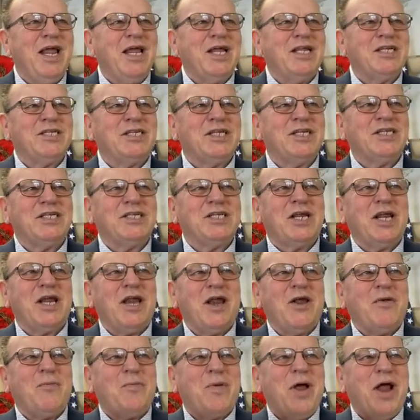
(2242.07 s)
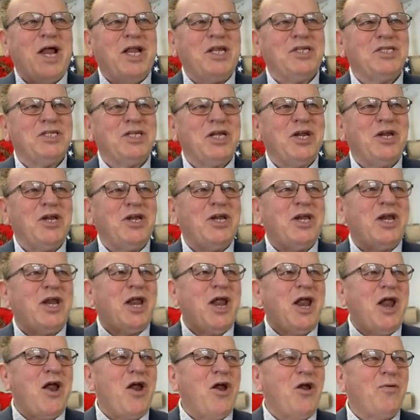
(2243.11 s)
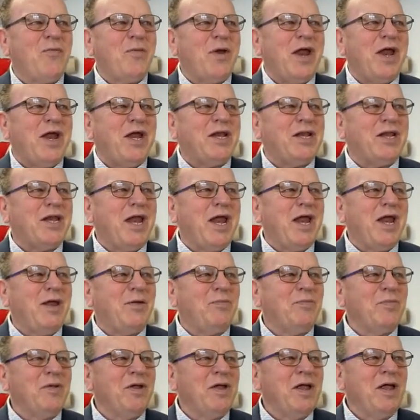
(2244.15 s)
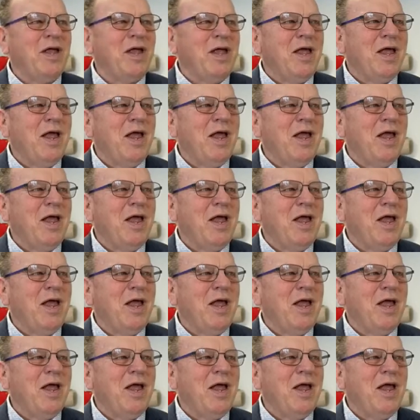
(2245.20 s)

It's his Palestinian Aramaic name.